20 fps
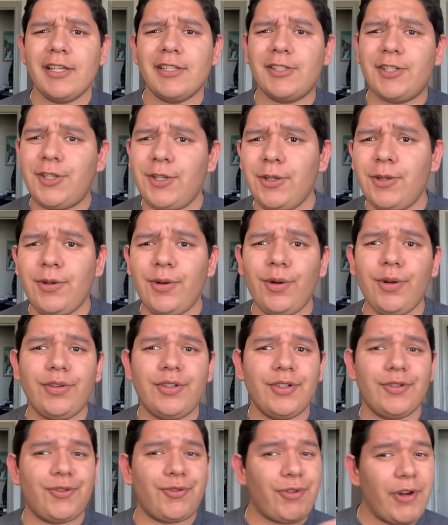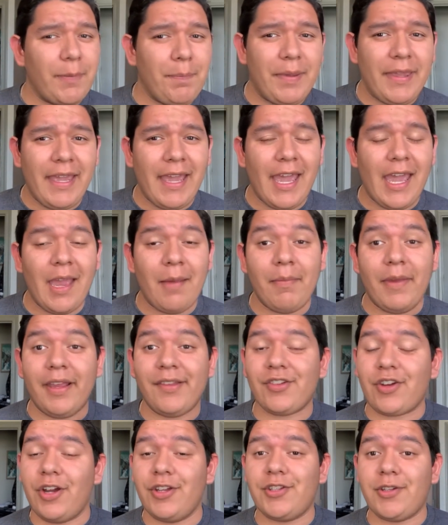two to three P M
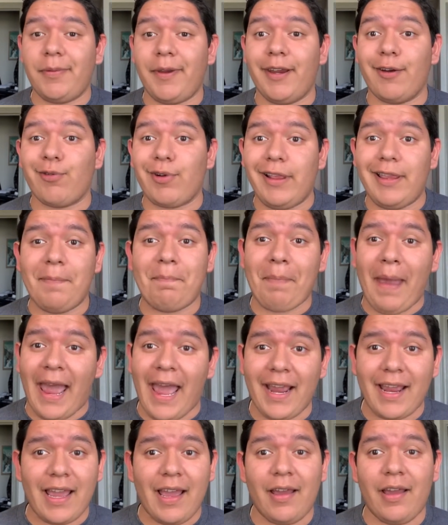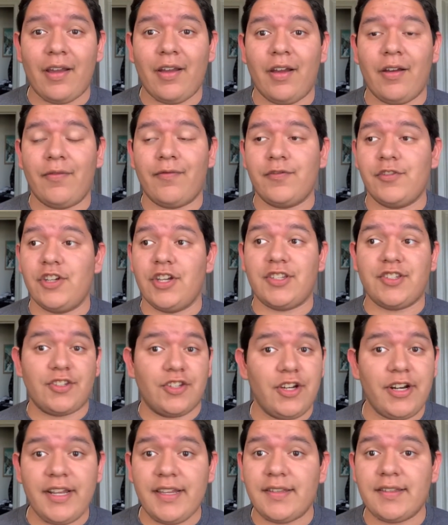It's going to be really packed of just
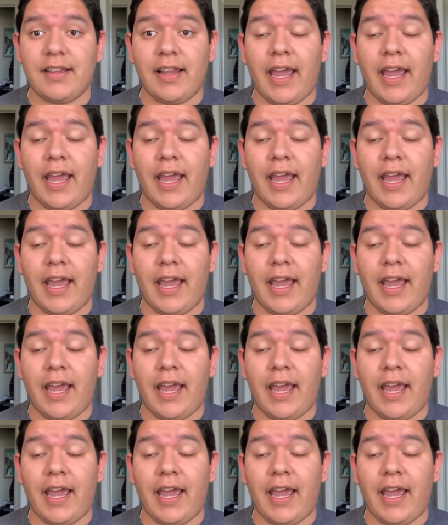students.